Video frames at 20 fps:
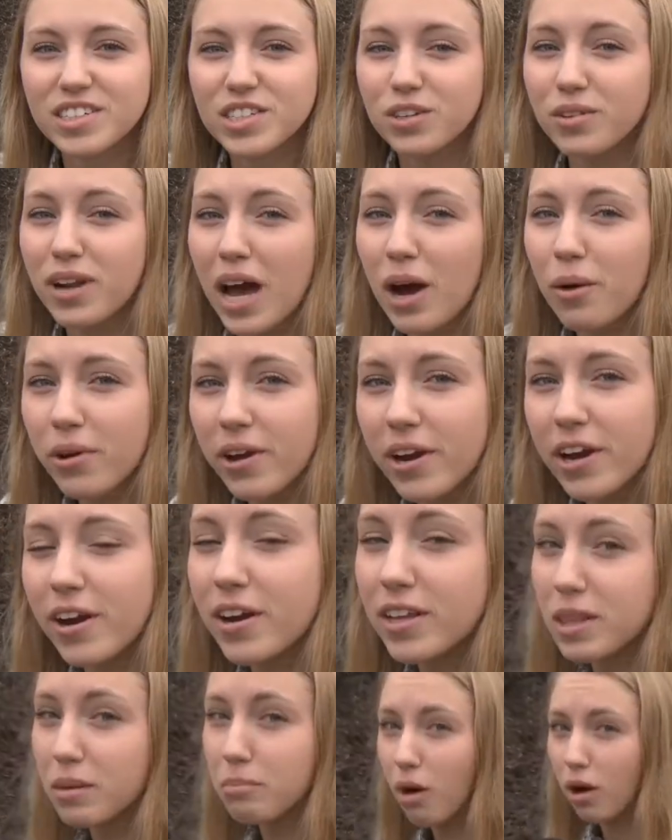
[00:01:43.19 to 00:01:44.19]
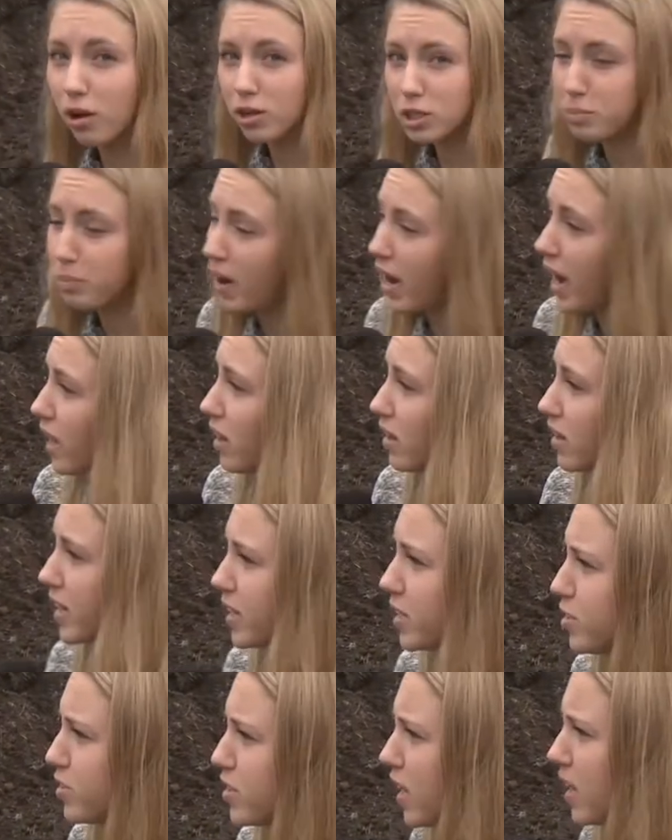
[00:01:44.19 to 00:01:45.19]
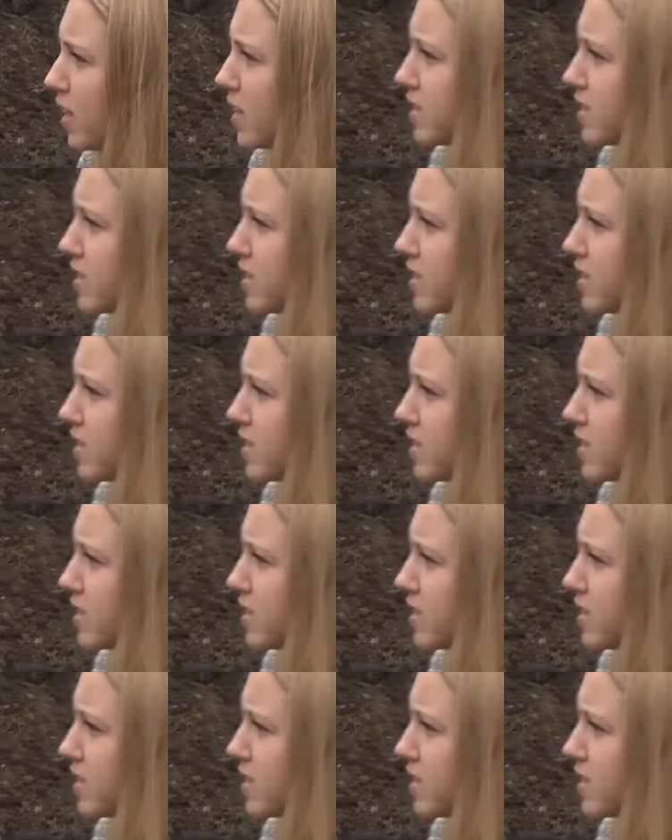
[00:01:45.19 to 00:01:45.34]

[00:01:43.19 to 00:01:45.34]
So now we're here at the mulch pile, and can you tell